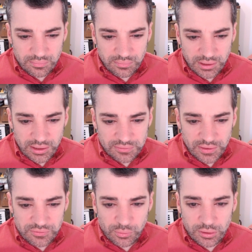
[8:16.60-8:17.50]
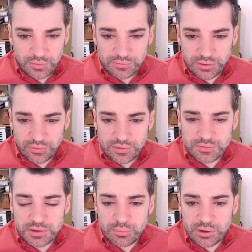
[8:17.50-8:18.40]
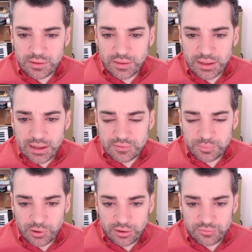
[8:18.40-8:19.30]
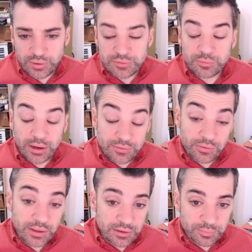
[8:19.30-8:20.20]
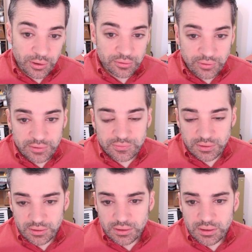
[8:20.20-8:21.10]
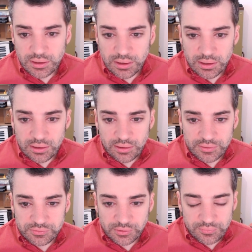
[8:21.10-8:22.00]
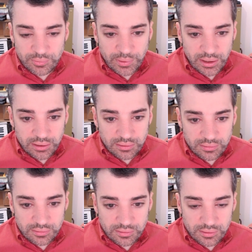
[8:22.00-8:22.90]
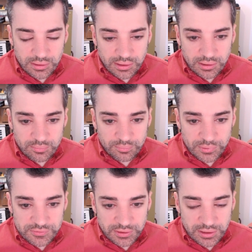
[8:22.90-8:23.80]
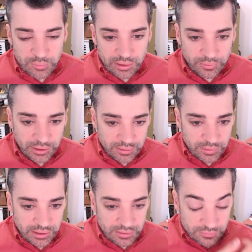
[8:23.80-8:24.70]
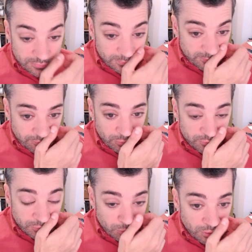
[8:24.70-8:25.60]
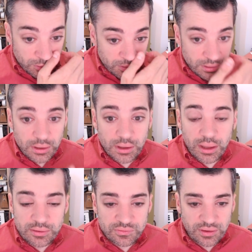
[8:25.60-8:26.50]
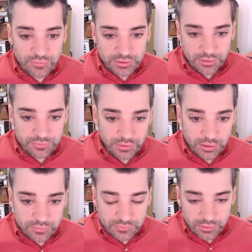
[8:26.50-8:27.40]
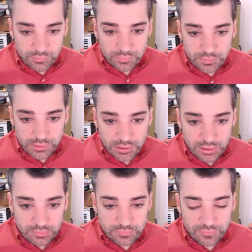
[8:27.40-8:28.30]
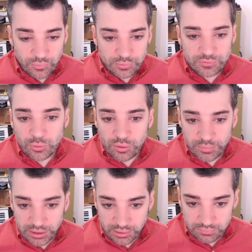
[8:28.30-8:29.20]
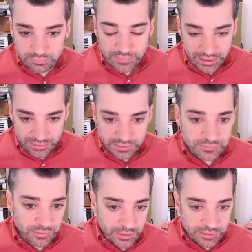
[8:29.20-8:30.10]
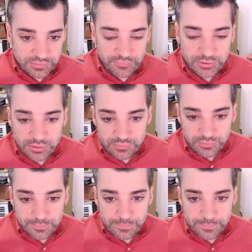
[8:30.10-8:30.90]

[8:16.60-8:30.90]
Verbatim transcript: in case that's wrong. Let's look at this. Number in the Gettysburg Address, right? So the Gettysburg Address, uh, as delivered by um, President Abraham Lincoln, begins fourscore and seven years ago. So uh, fourscore meaning eighty, so eighty-seven years.